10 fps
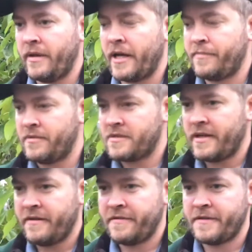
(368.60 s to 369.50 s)
apples
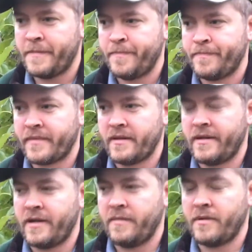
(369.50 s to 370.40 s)
left.
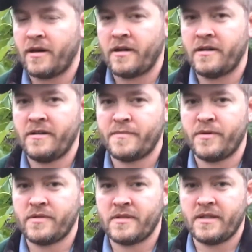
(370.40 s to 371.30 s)
Garden is
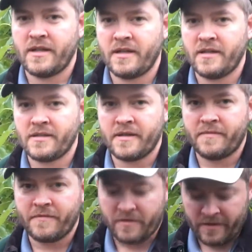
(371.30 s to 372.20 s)
mostly done
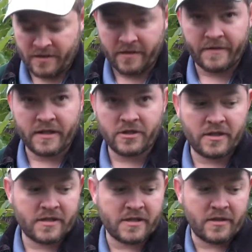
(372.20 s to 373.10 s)
except for winter
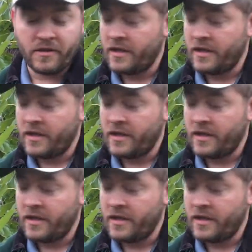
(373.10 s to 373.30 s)
veggies, so